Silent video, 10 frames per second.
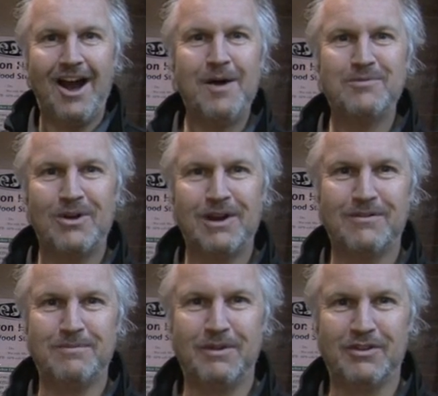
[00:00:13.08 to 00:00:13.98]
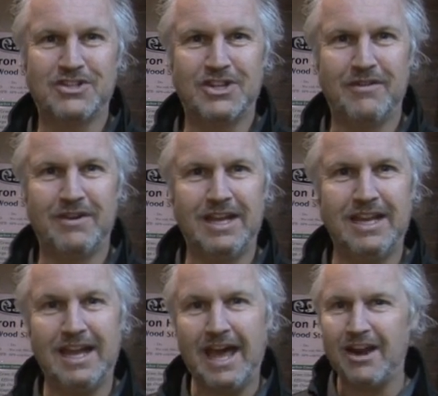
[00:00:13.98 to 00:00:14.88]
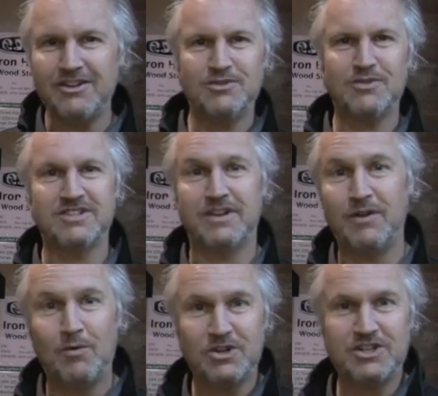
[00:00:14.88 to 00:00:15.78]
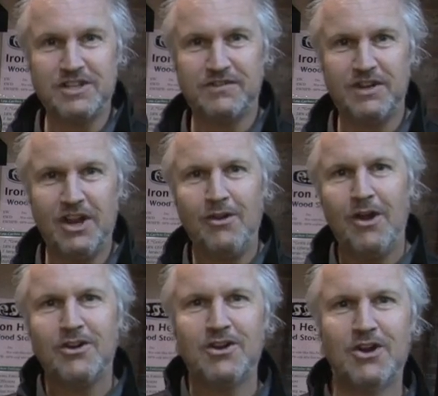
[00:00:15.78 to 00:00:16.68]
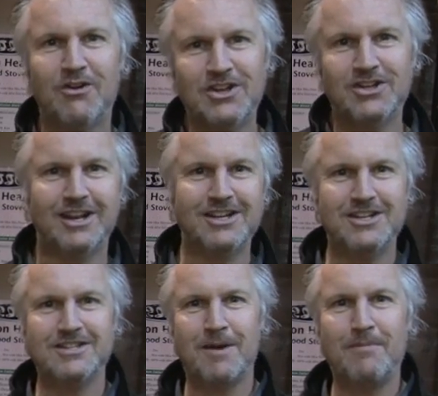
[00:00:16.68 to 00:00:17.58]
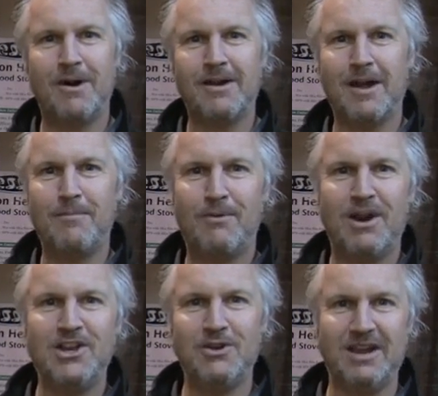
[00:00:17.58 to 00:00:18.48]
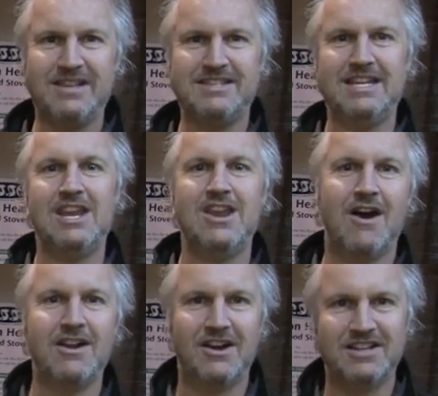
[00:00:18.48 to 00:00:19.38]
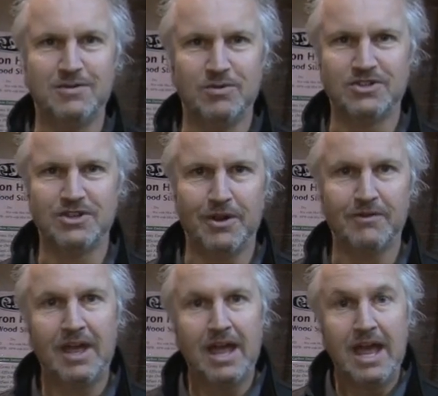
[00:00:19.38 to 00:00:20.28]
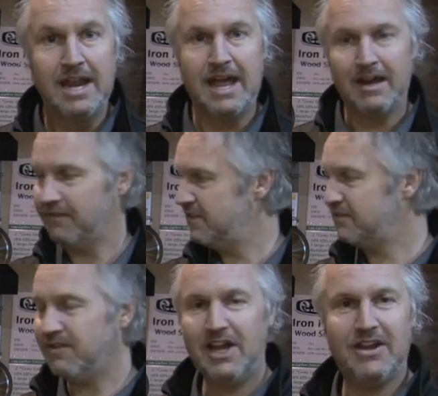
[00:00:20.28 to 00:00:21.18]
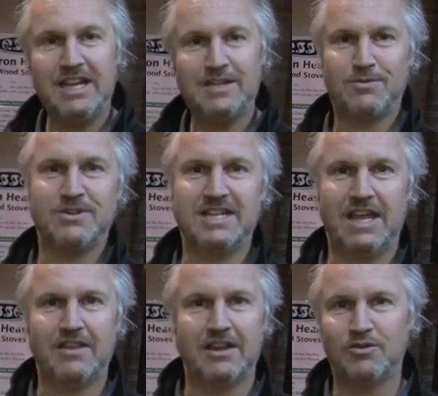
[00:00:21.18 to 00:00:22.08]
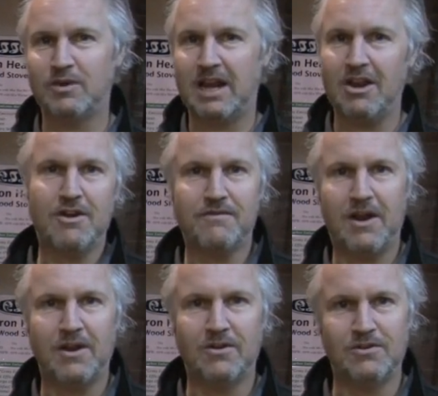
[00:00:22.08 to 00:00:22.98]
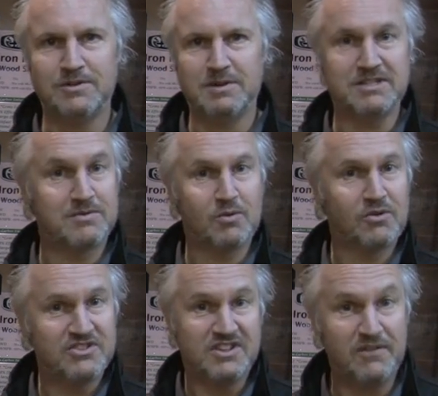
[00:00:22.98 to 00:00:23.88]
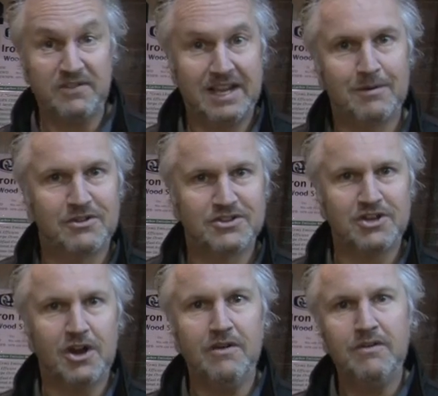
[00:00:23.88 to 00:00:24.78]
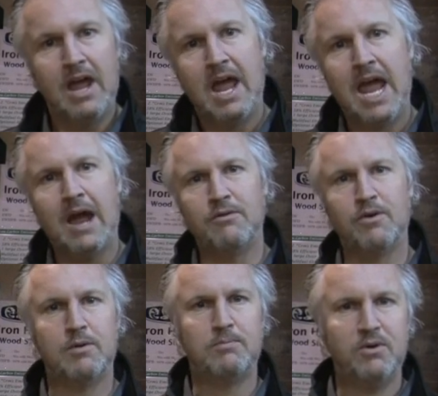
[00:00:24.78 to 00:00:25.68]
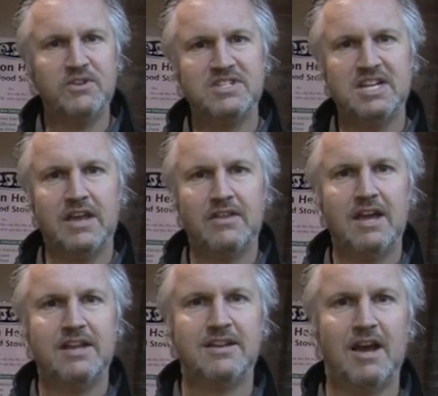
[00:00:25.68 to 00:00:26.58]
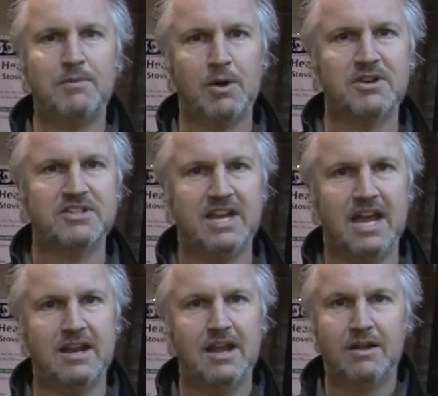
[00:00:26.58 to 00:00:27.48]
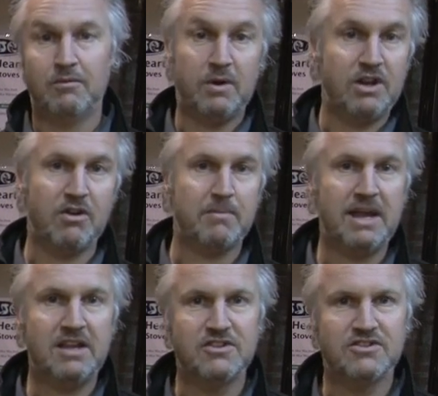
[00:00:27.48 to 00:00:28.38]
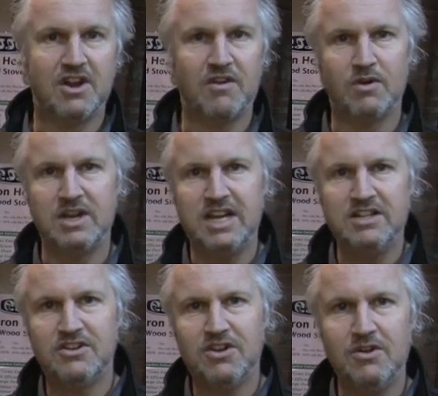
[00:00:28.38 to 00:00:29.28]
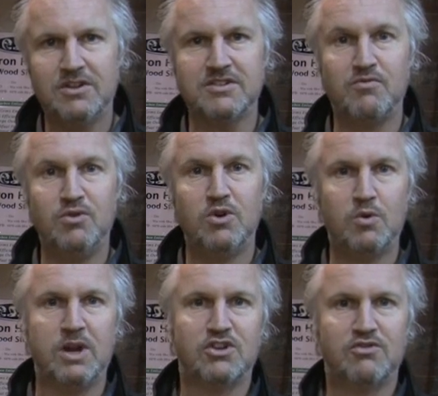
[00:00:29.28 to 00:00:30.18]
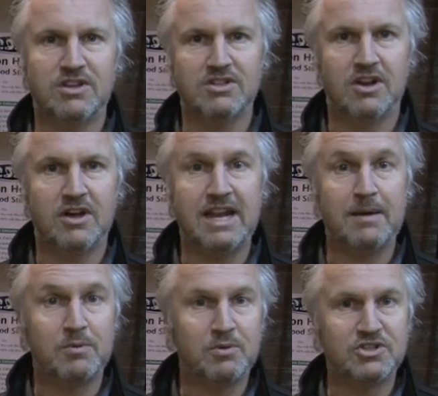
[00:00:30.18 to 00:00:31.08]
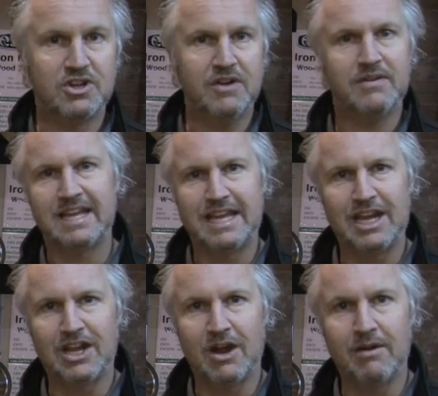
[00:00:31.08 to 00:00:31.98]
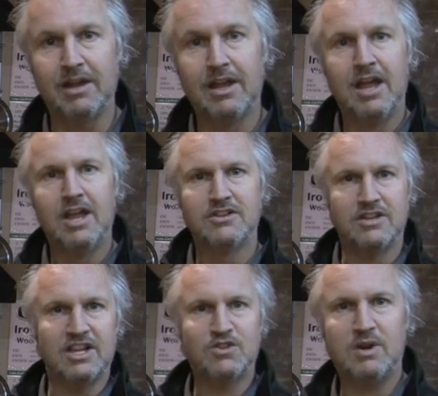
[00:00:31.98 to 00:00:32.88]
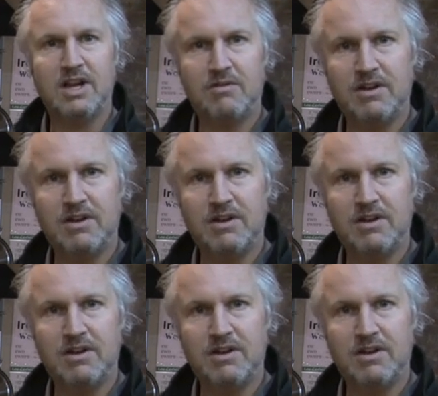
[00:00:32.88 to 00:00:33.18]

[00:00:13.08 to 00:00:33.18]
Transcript: I'm Greg from Pivot Stove and Heating, and I just want to say if you're watching this video, congratulations on buying a brand new ESSE 990 wood stove. Now, this video here is put together because we get a lot of phone calls about some stuff you get with the stove, and we thought we'd put this together to help you understand when you're unpacking the stove what you need to do, and some real quick tricks on lighting up a wood stove and getting it going. So let's quickly